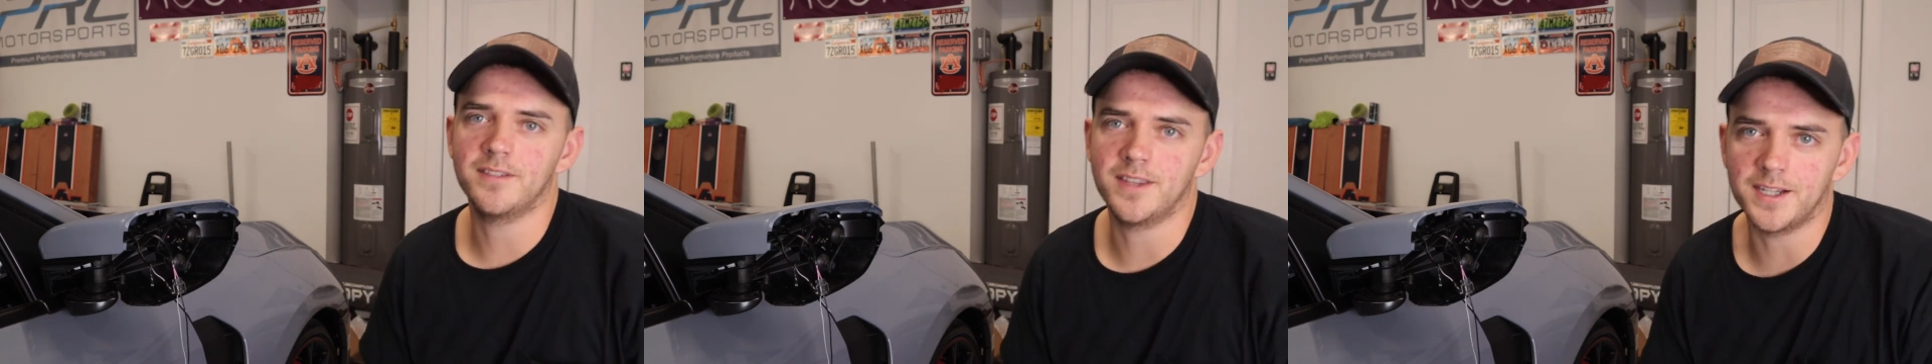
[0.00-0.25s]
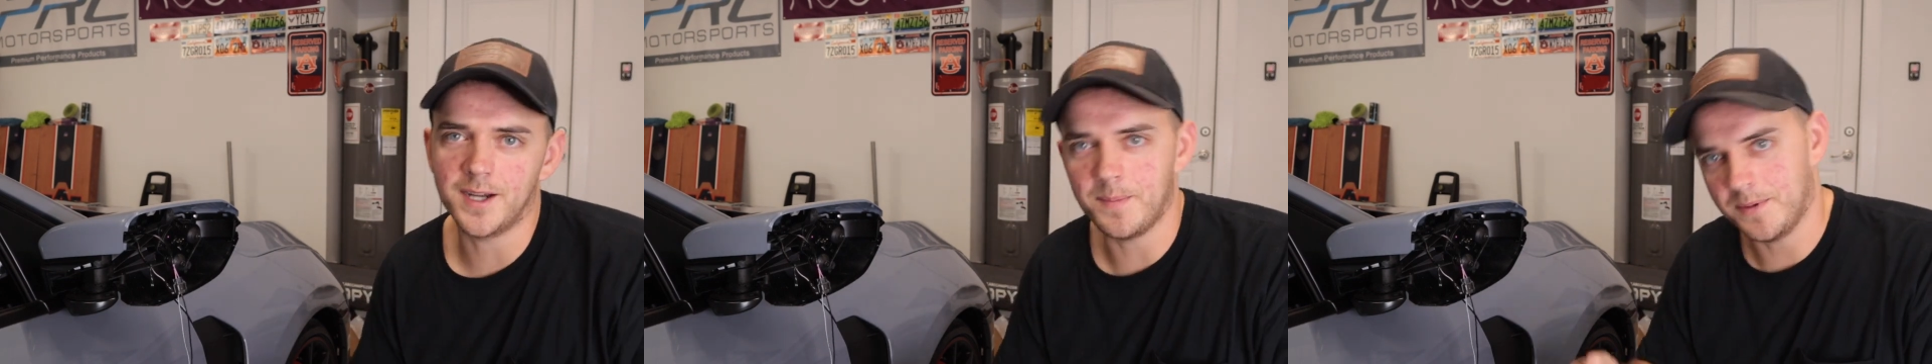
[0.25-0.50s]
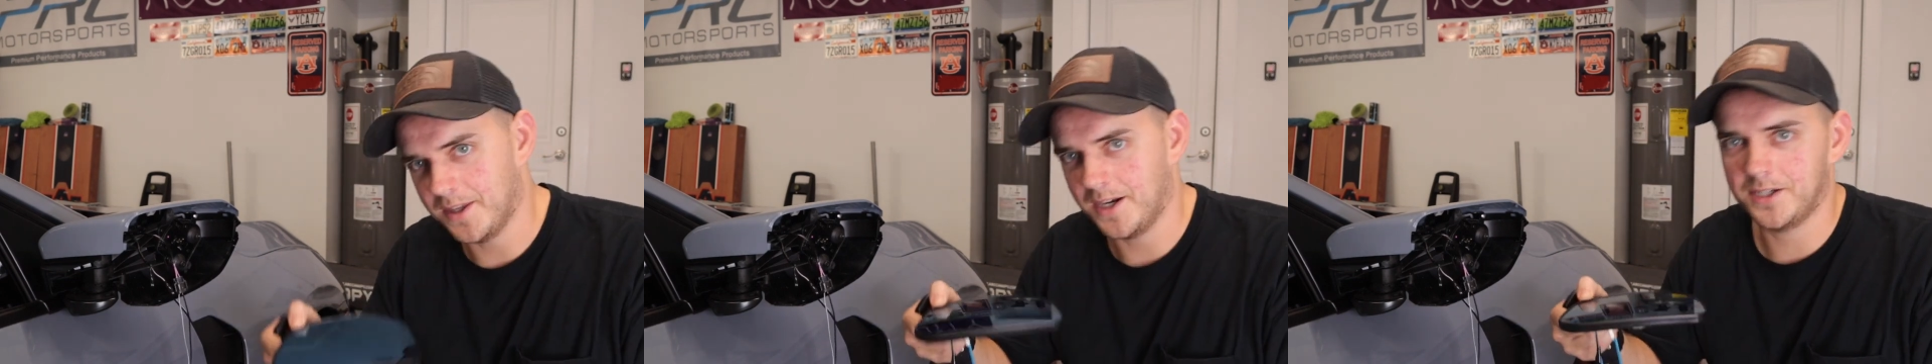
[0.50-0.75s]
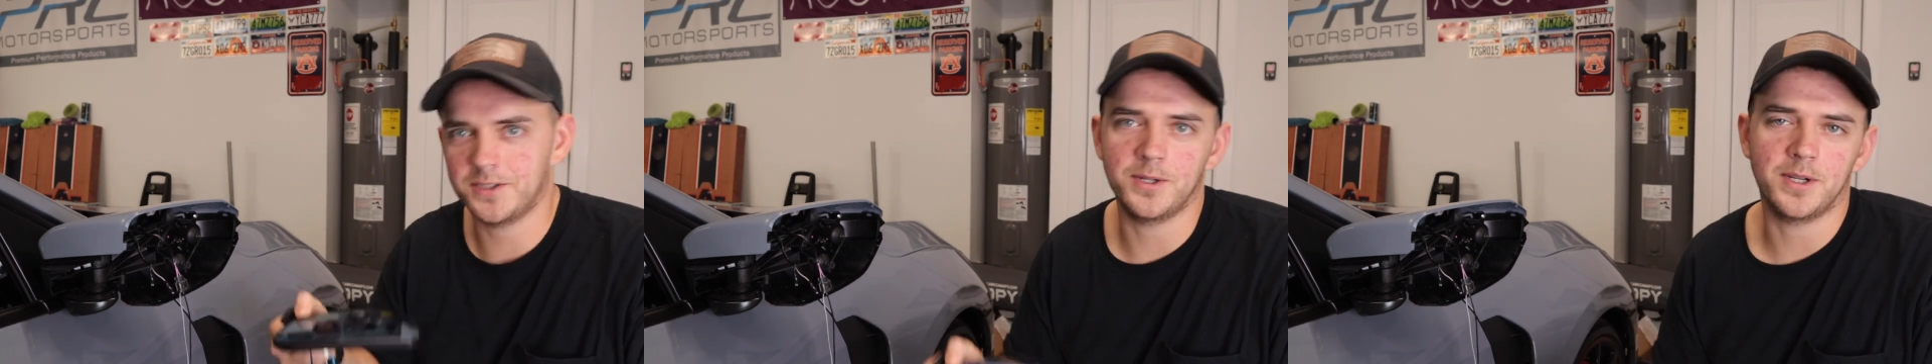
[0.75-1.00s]
everything up and
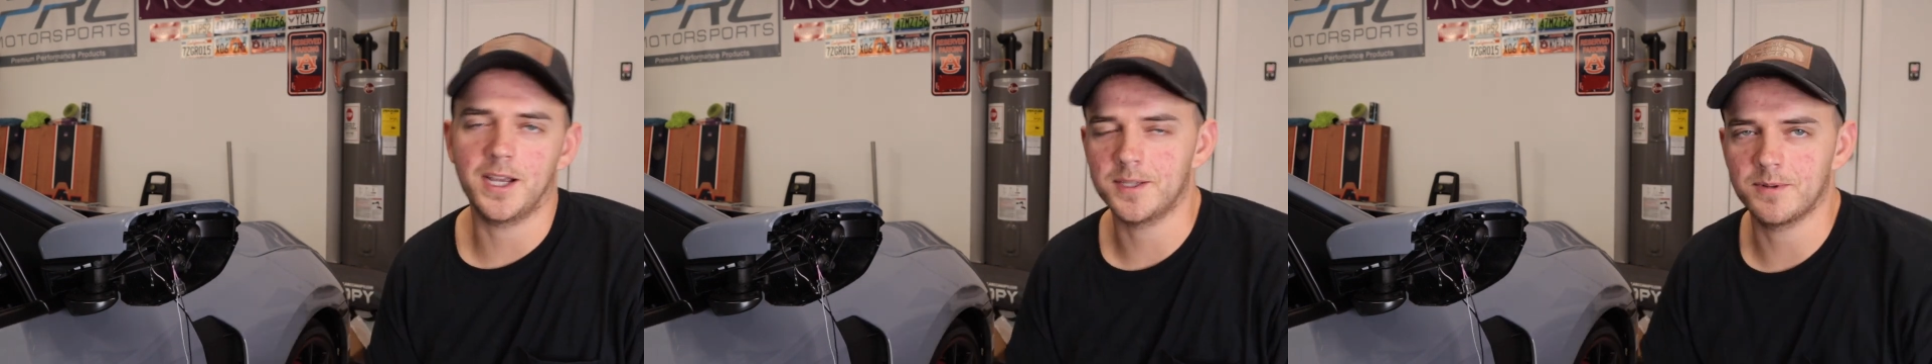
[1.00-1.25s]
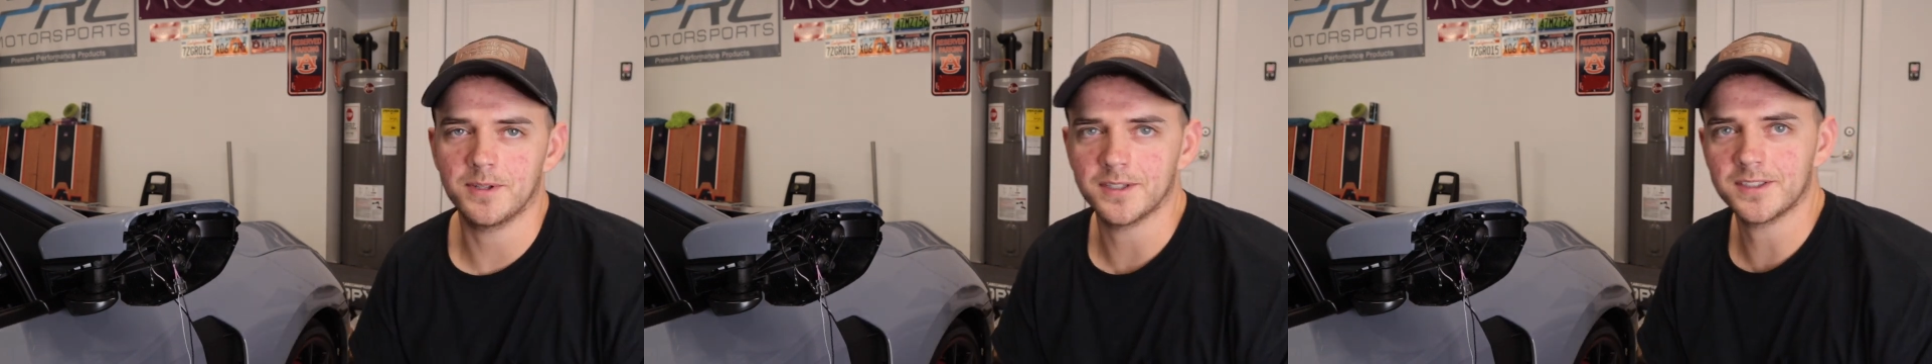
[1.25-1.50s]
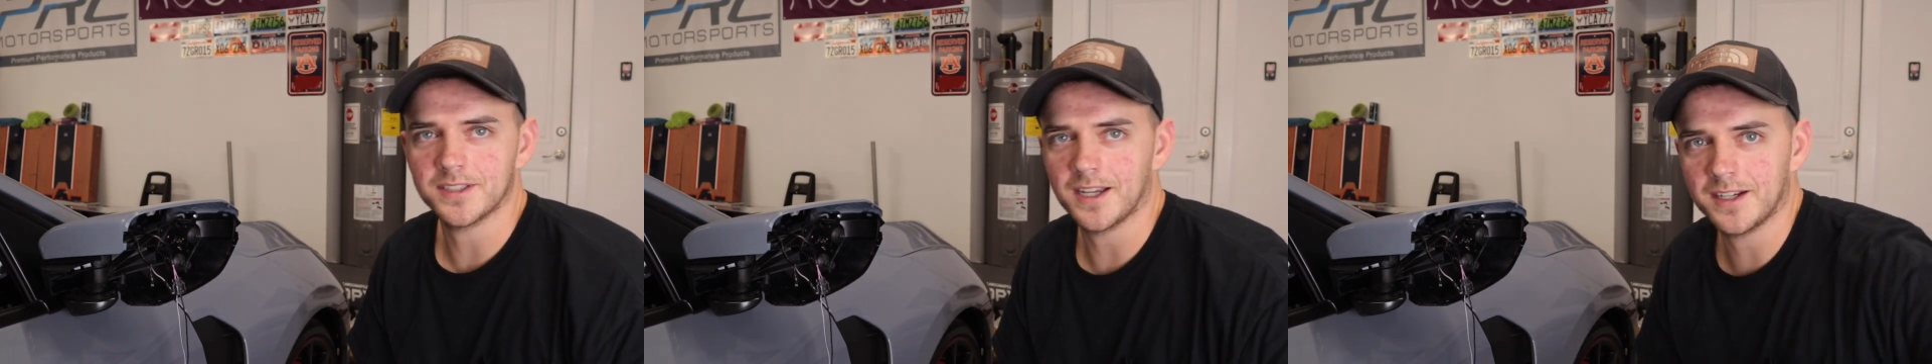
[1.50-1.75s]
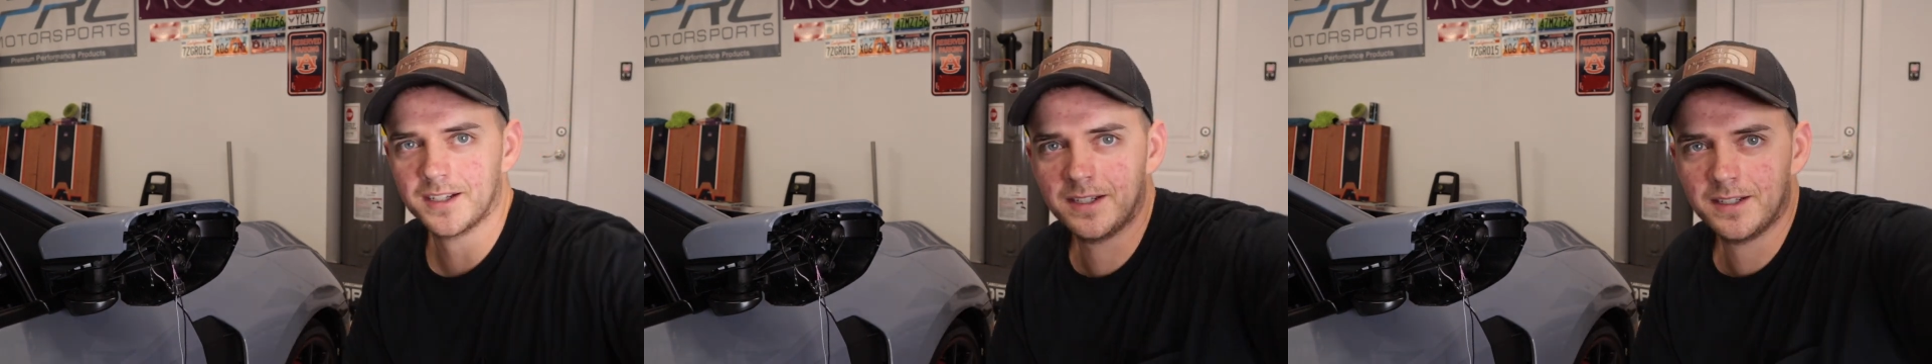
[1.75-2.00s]
then I'll show you guys what it looks
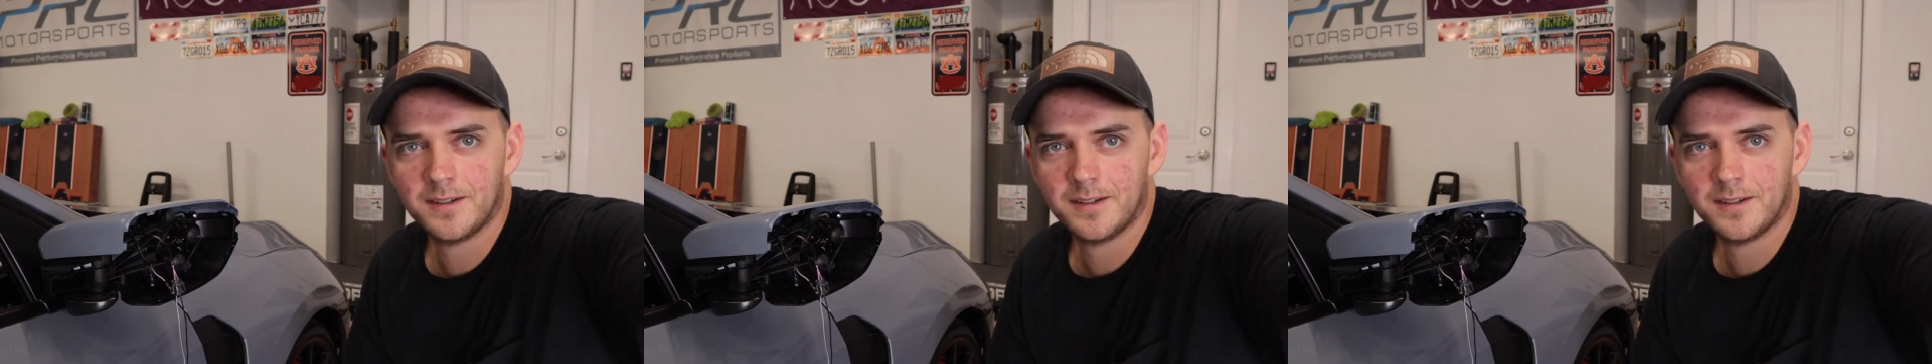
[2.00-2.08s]
like.